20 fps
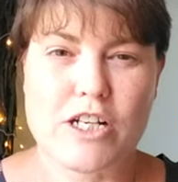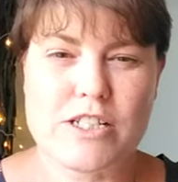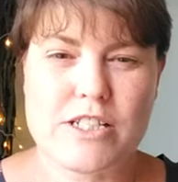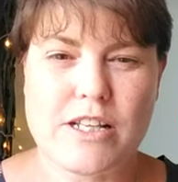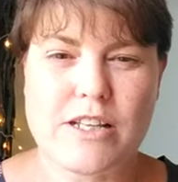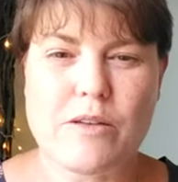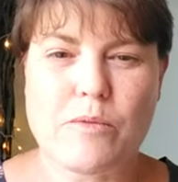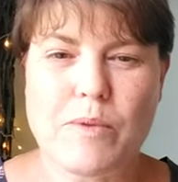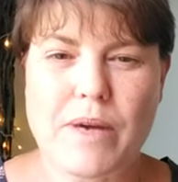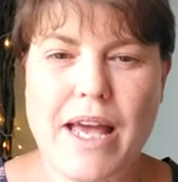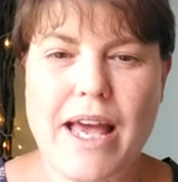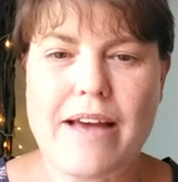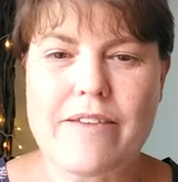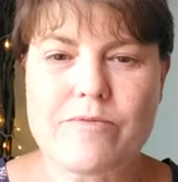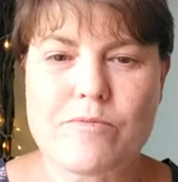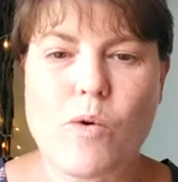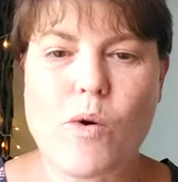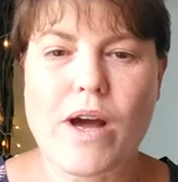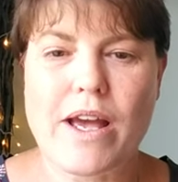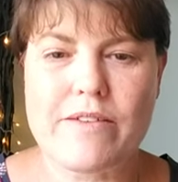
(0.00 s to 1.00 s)
so that we
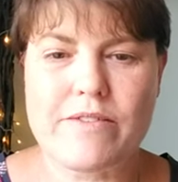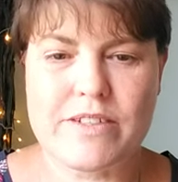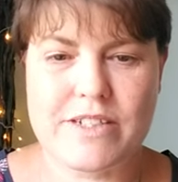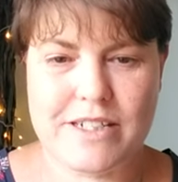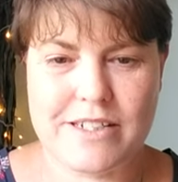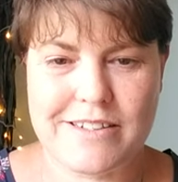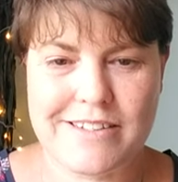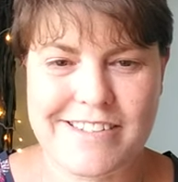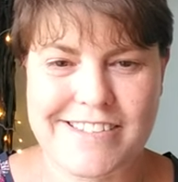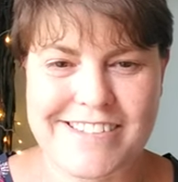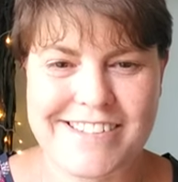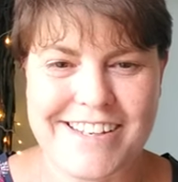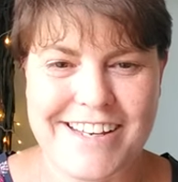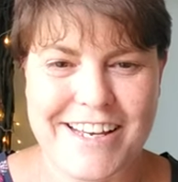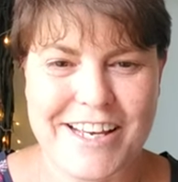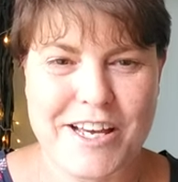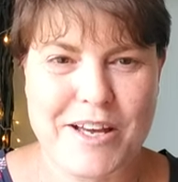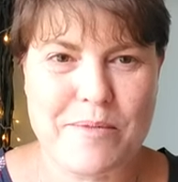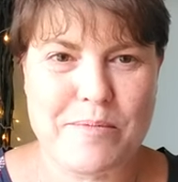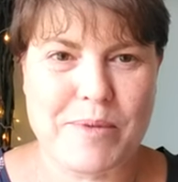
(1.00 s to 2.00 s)
have more evidence
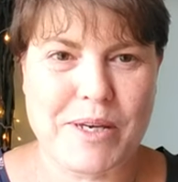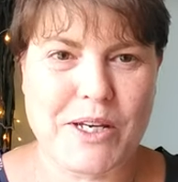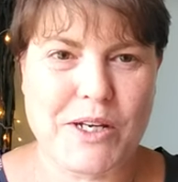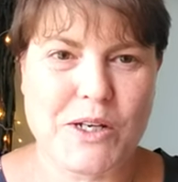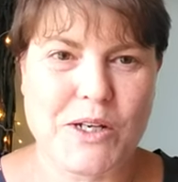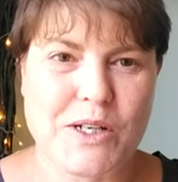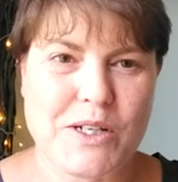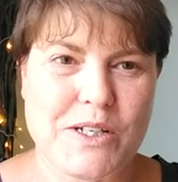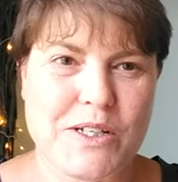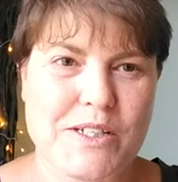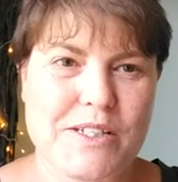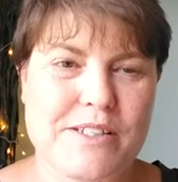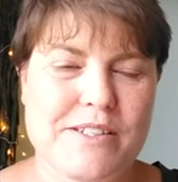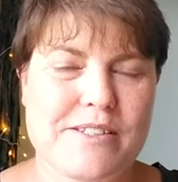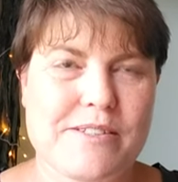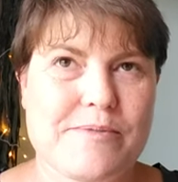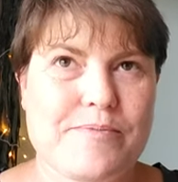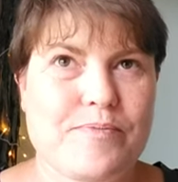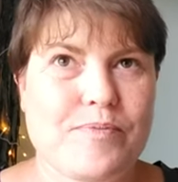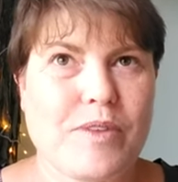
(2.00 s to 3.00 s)

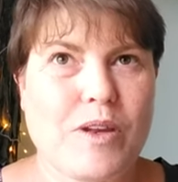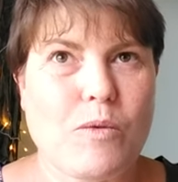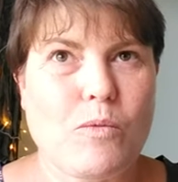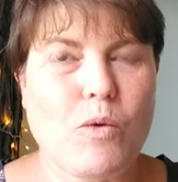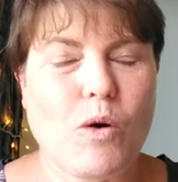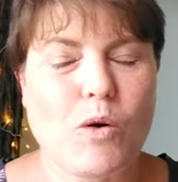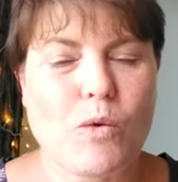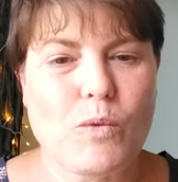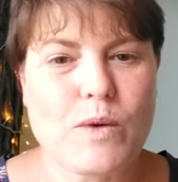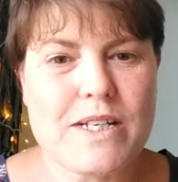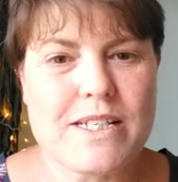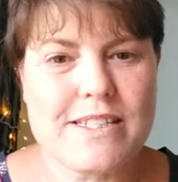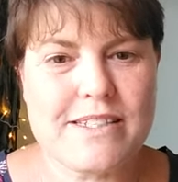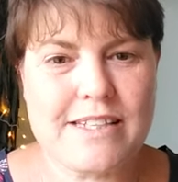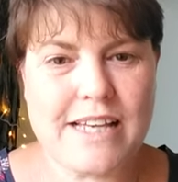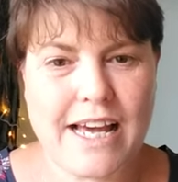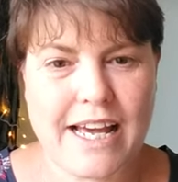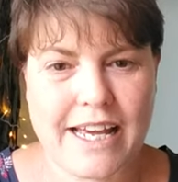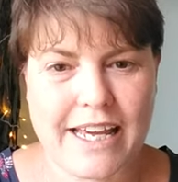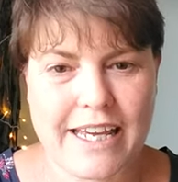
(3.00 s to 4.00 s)
because what we
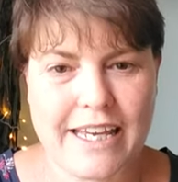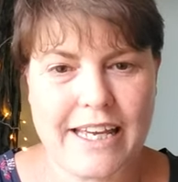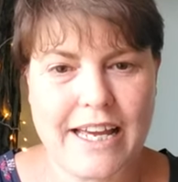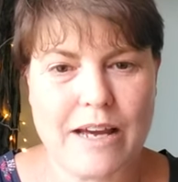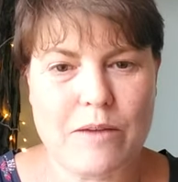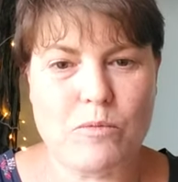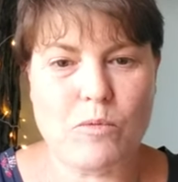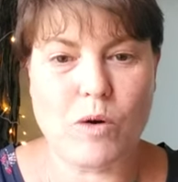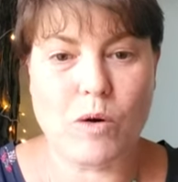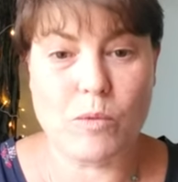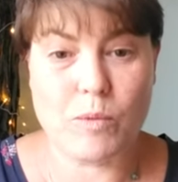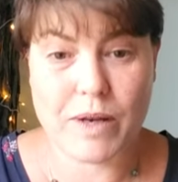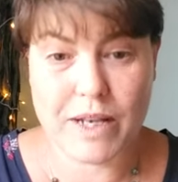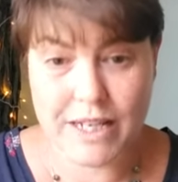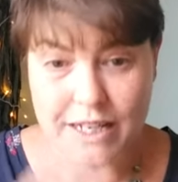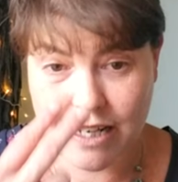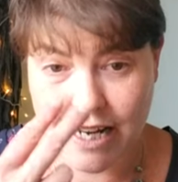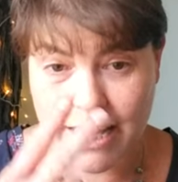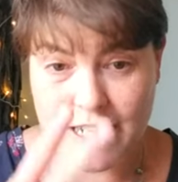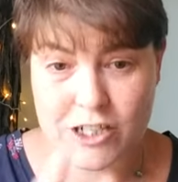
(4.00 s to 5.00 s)
say and what we
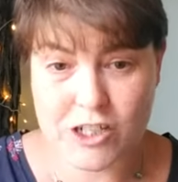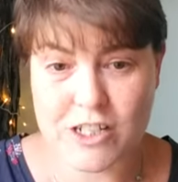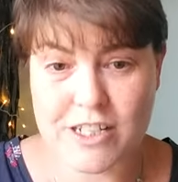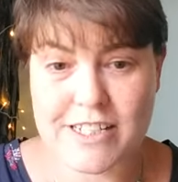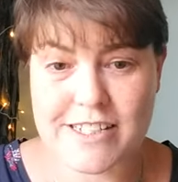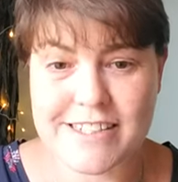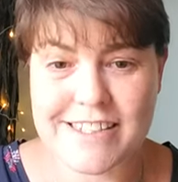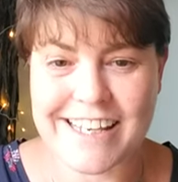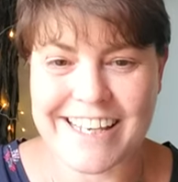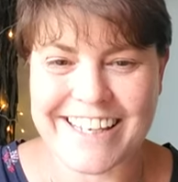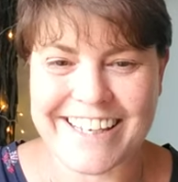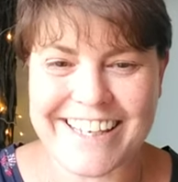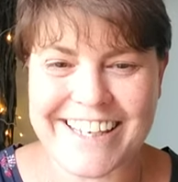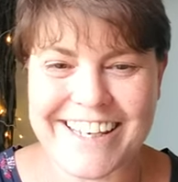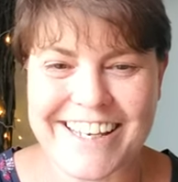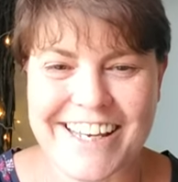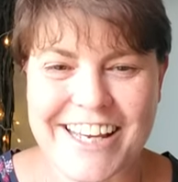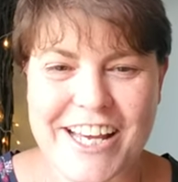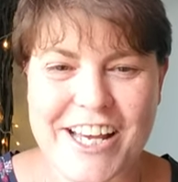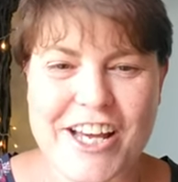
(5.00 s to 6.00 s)
can actually see